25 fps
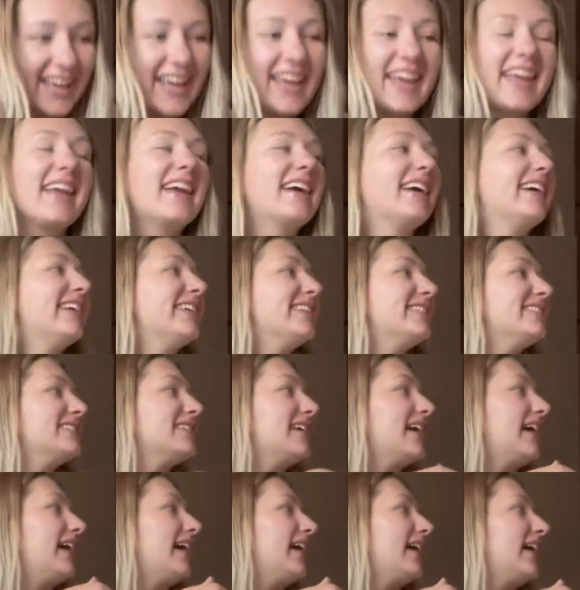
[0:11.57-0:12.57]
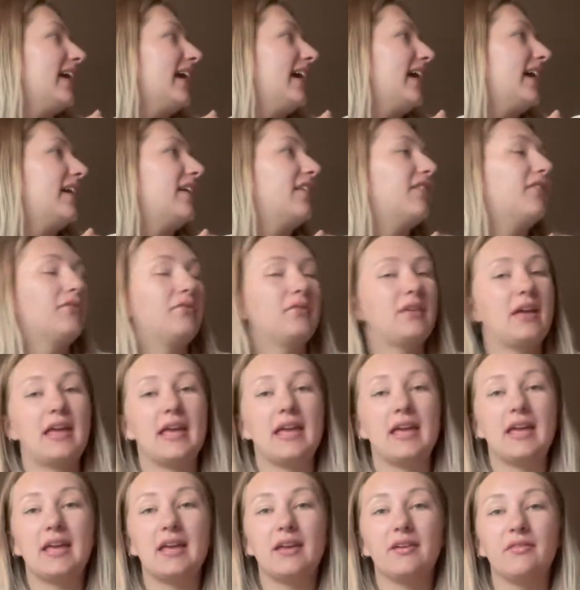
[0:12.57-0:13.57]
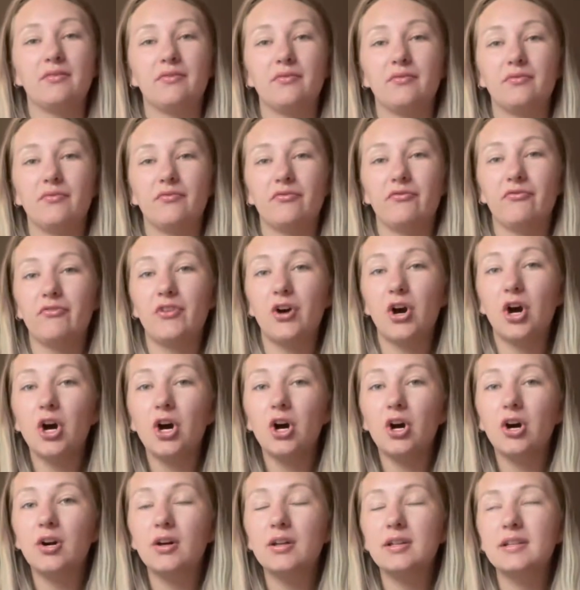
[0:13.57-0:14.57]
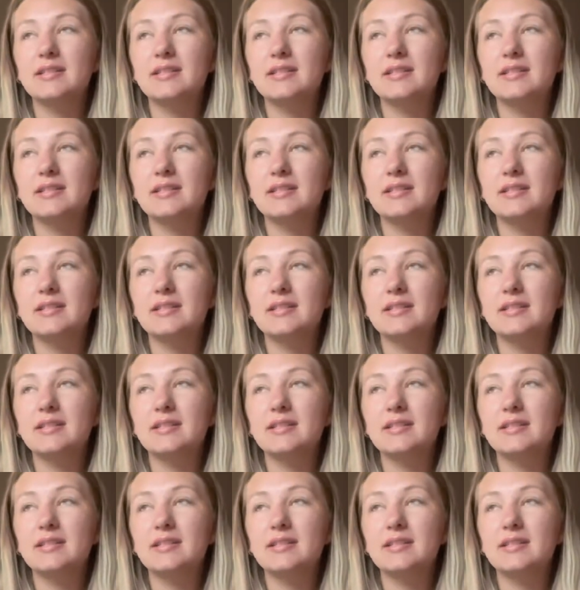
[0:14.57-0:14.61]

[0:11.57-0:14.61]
And I have a bowl.